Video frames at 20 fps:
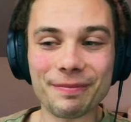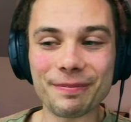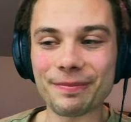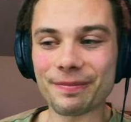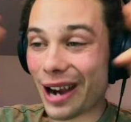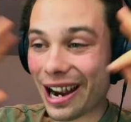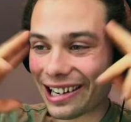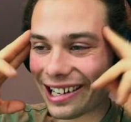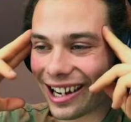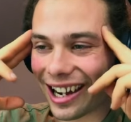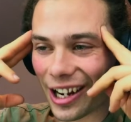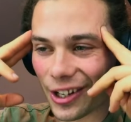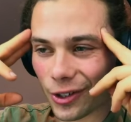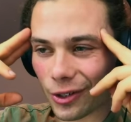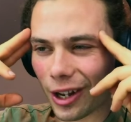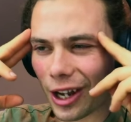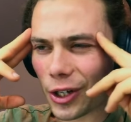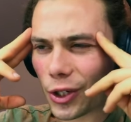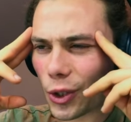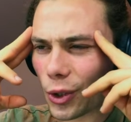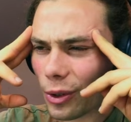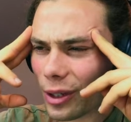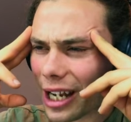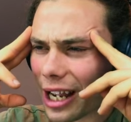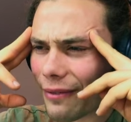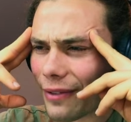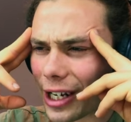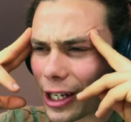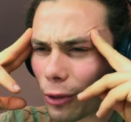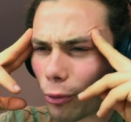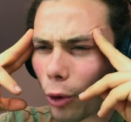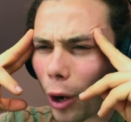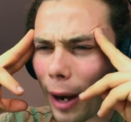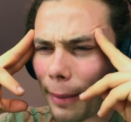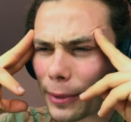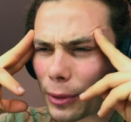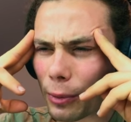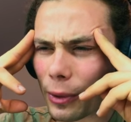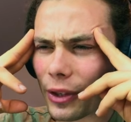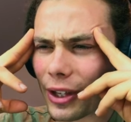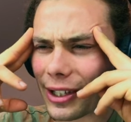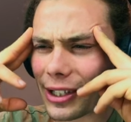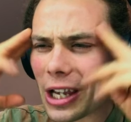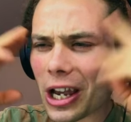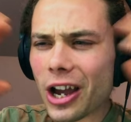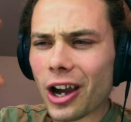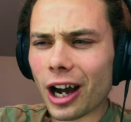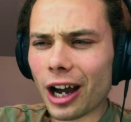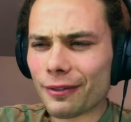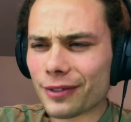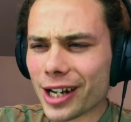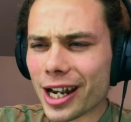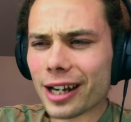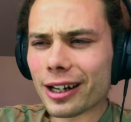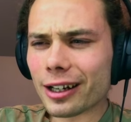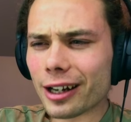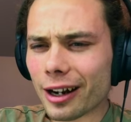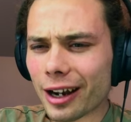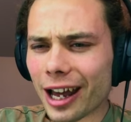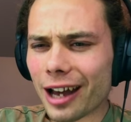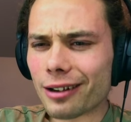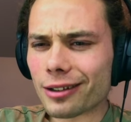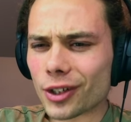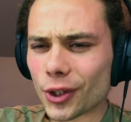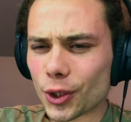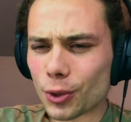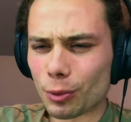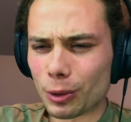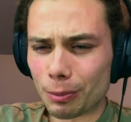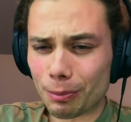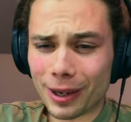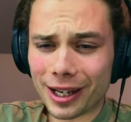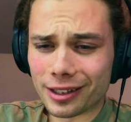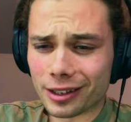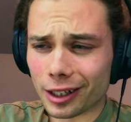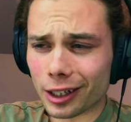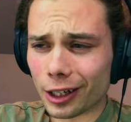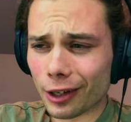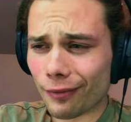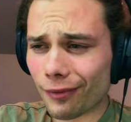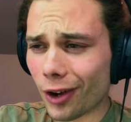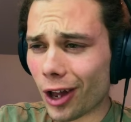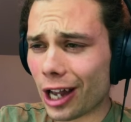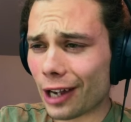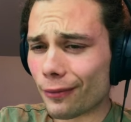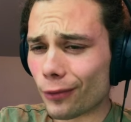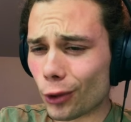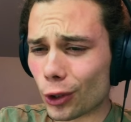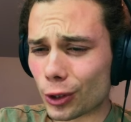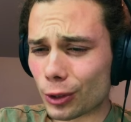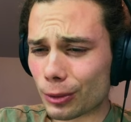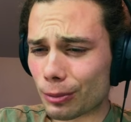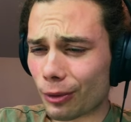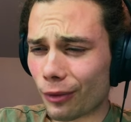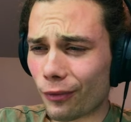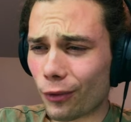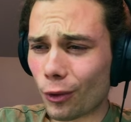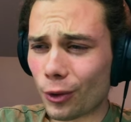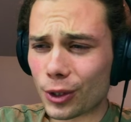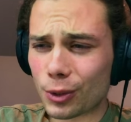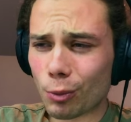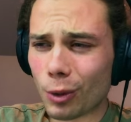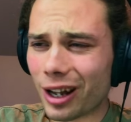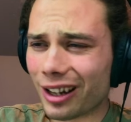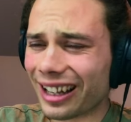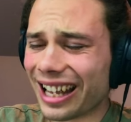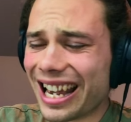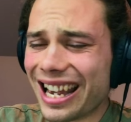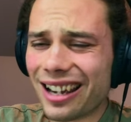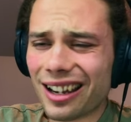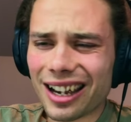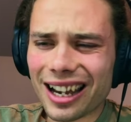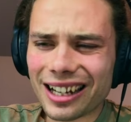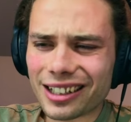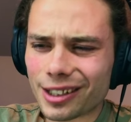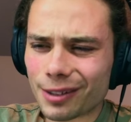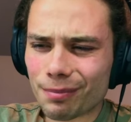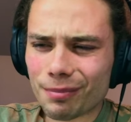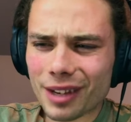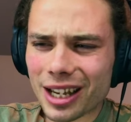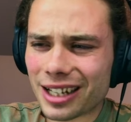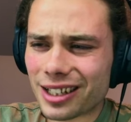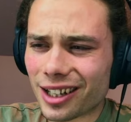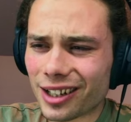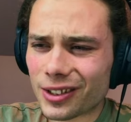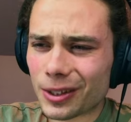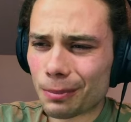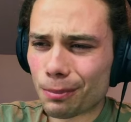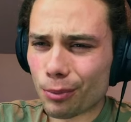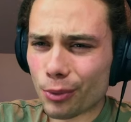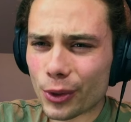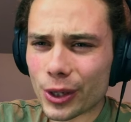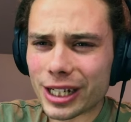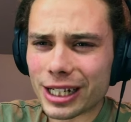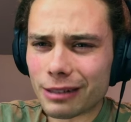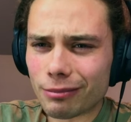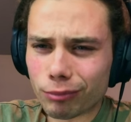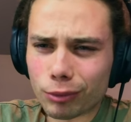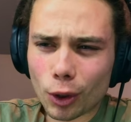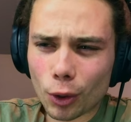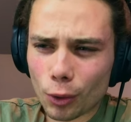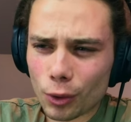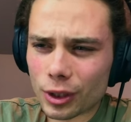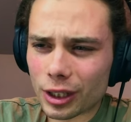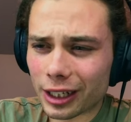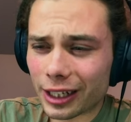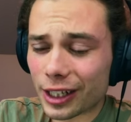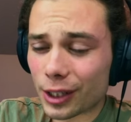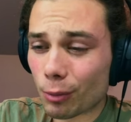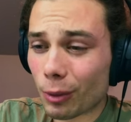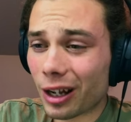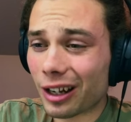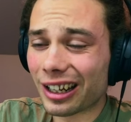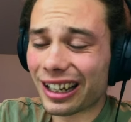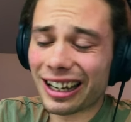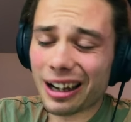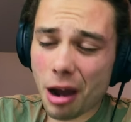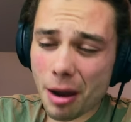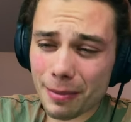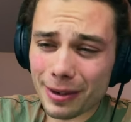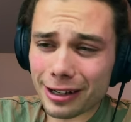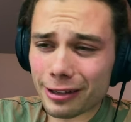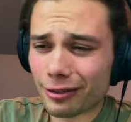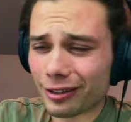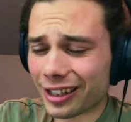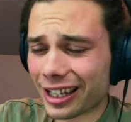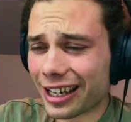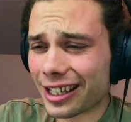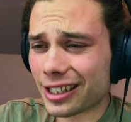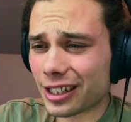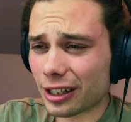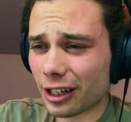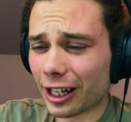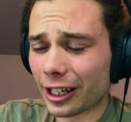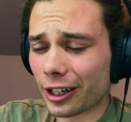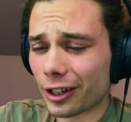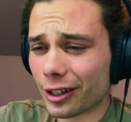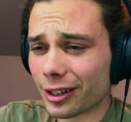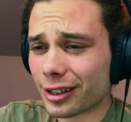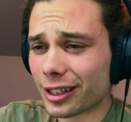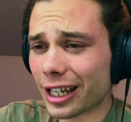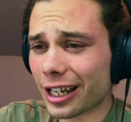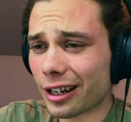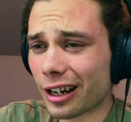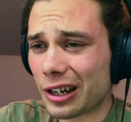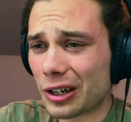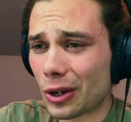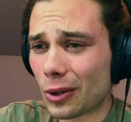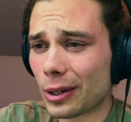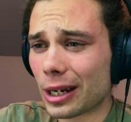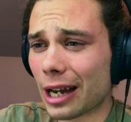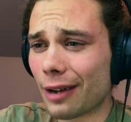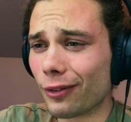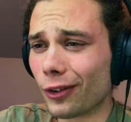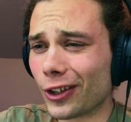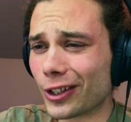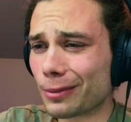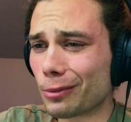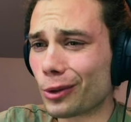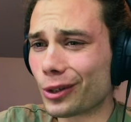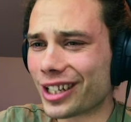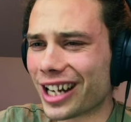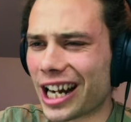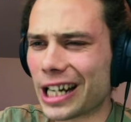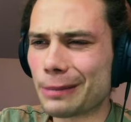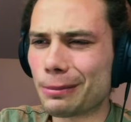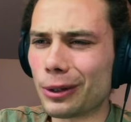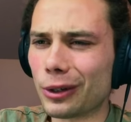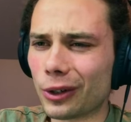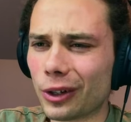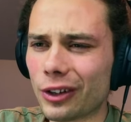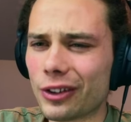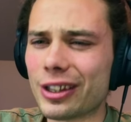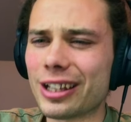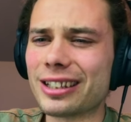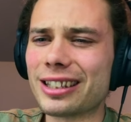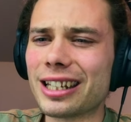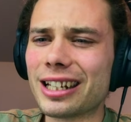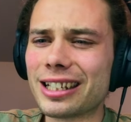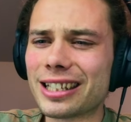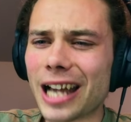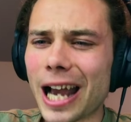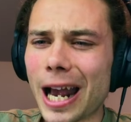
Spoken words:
Round 100. I shouldn't have any qualms with this. I've taken it out just with basically a Flying Fortress before as well, and it does it pretty cruisily as well. I mean, yes, like I just said, I don't have lots more darts, but look at this. It is